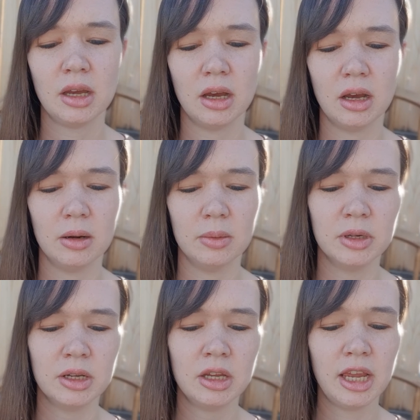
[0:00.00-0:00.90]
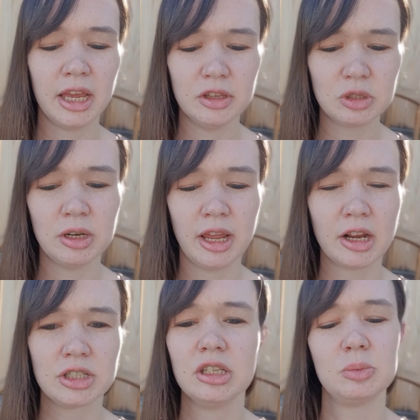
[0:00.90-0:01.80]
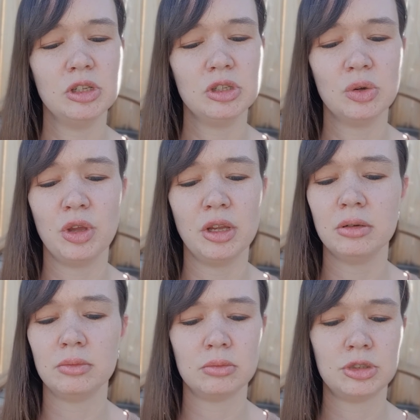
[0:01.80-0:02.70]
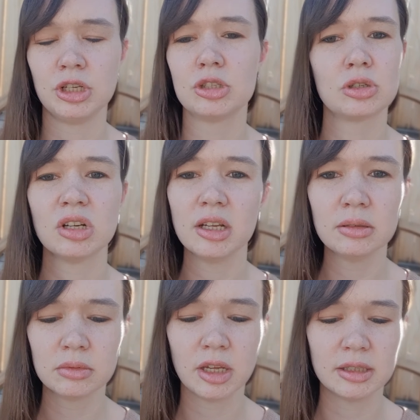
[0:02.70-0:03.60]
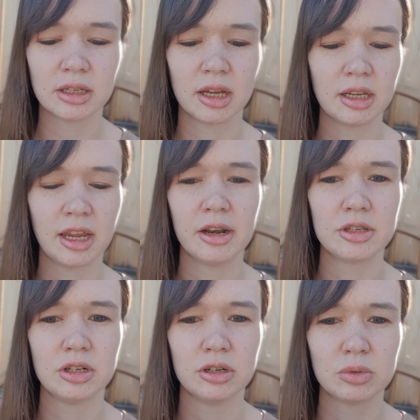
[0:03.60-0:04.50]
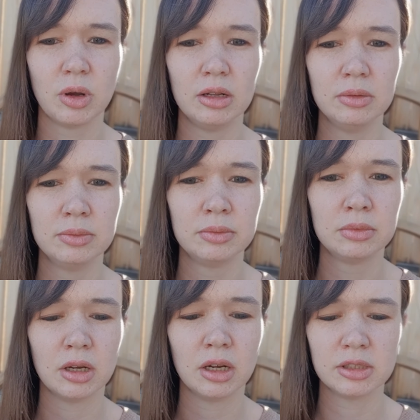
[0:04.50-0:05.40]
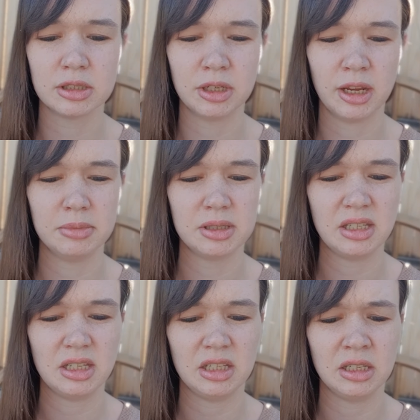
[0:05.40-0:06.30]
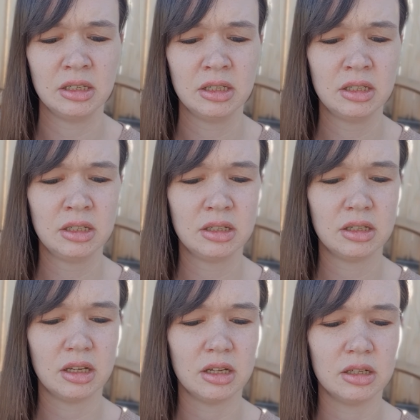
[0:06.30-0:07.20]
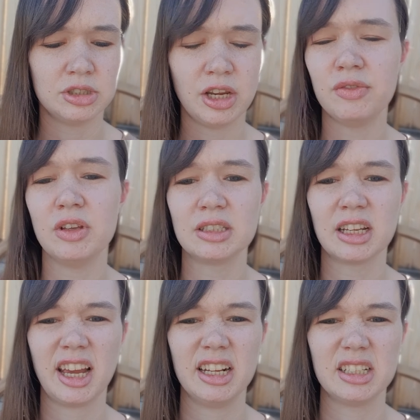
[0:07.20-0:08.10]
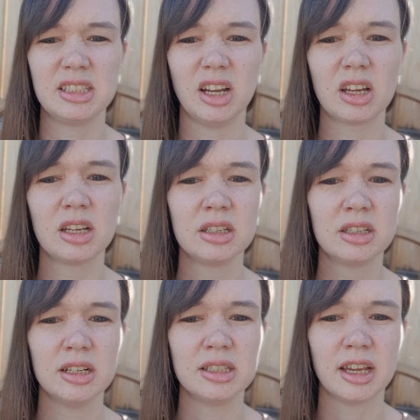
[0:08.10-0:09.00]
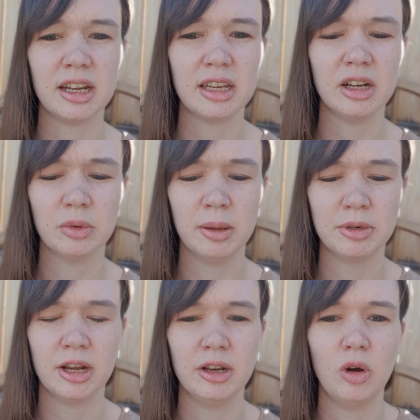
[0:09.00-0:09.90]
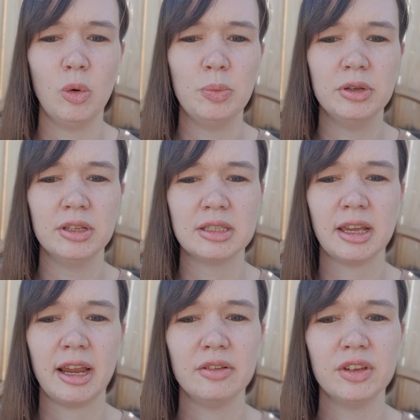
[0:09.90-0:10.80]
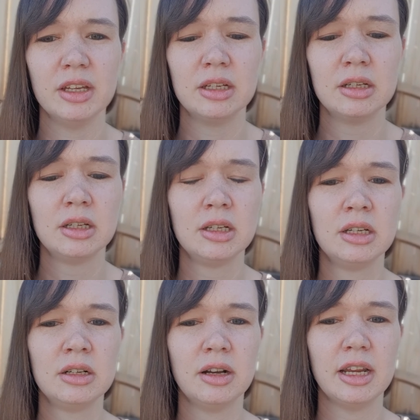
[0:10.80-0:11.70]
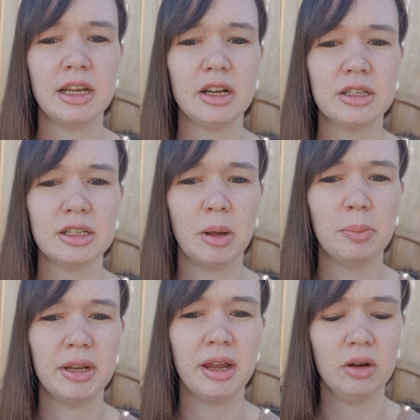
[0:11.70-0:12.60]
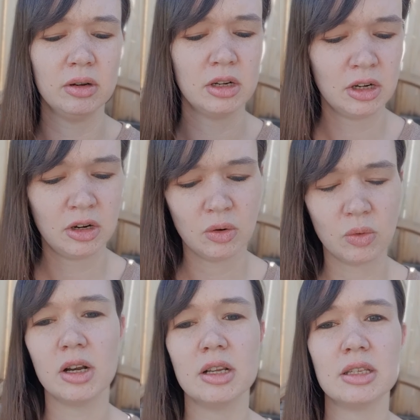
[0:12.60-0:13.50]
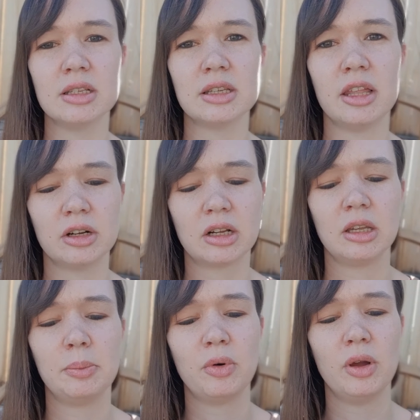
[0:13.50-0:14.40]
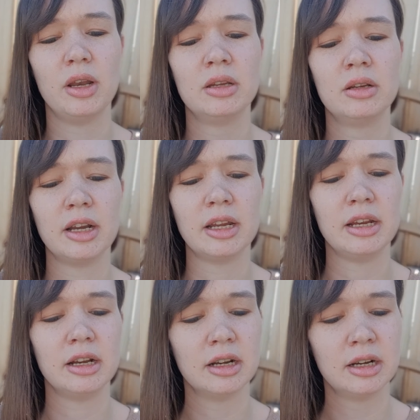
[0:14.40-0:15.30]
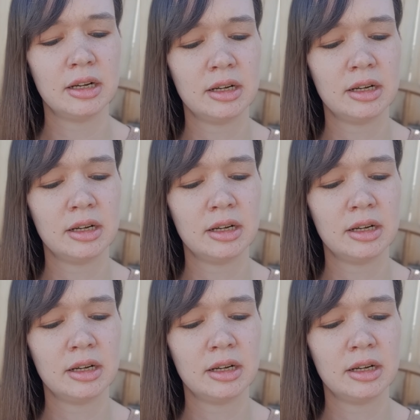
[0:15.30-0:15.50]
And this one actually has been doing just great. It's got a canister as well. Sometimes the shavings get kind of stuck inside of here when I'm trying to open the side of it right here to dump it out. Whereas this other clip one right here,